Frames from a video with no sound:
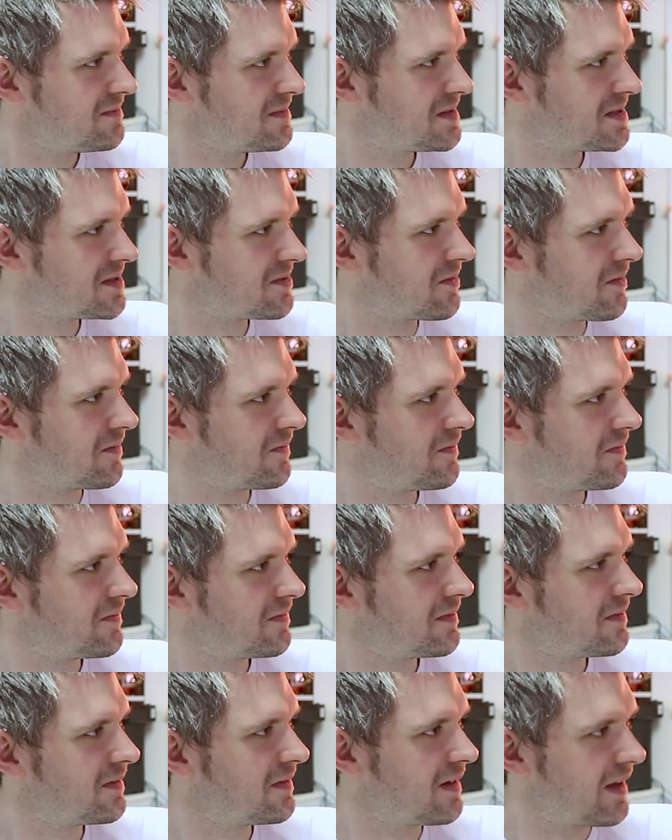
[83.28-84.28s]
sort of
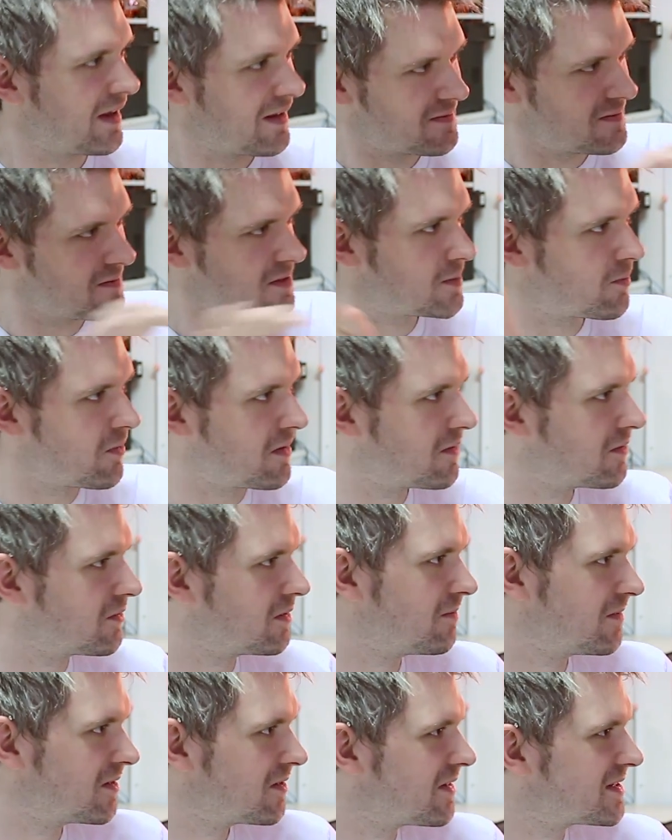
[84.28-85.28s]
like sprinkle
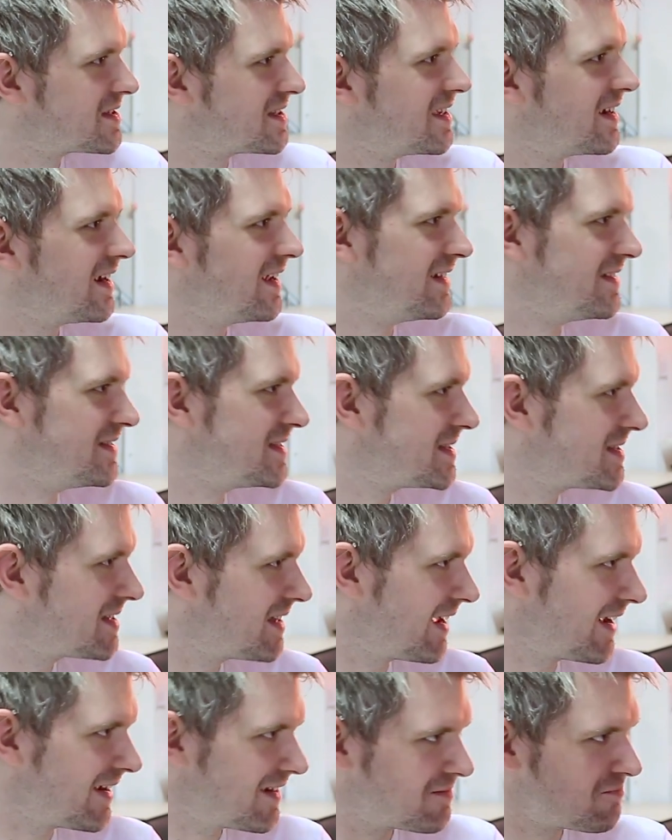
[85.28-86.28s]
them across the islands,
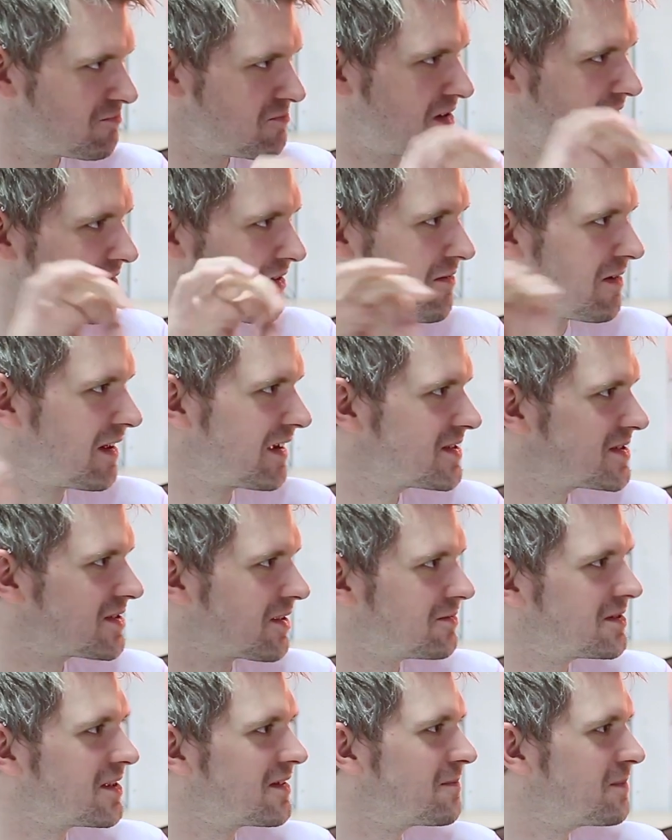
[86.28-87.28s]
like, I don't know, like
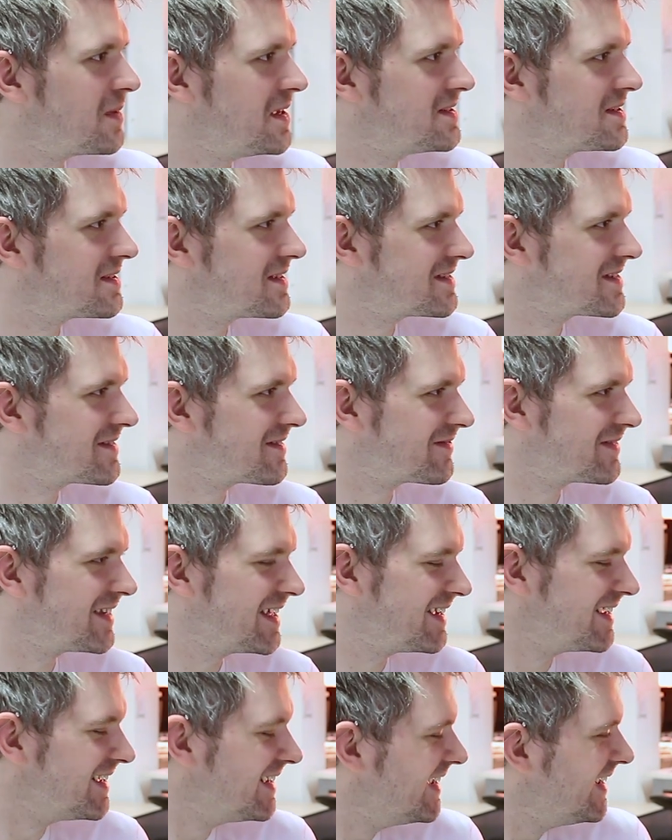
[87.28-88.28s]
salt on a pizza sort of
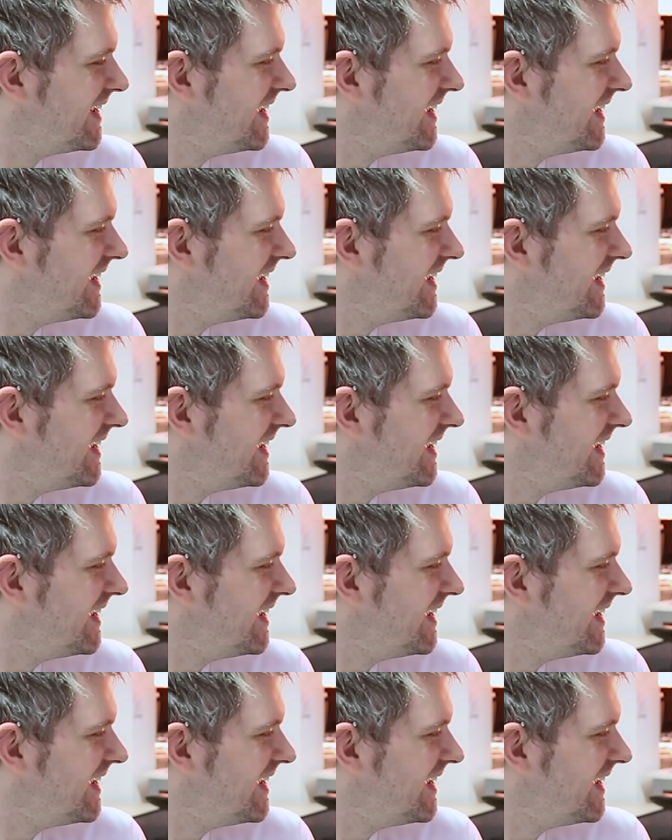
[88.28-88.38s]
thing.